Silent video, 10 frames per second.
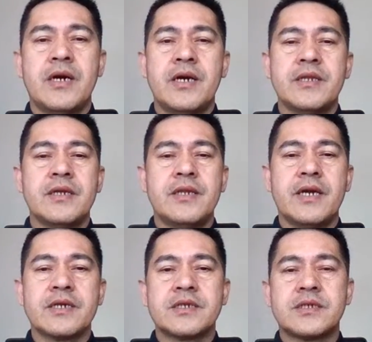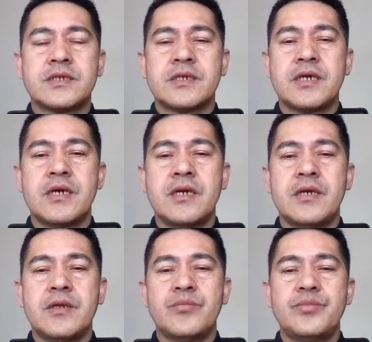Until next
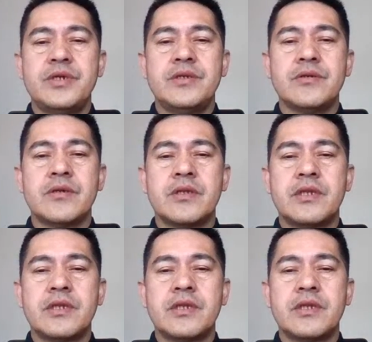video.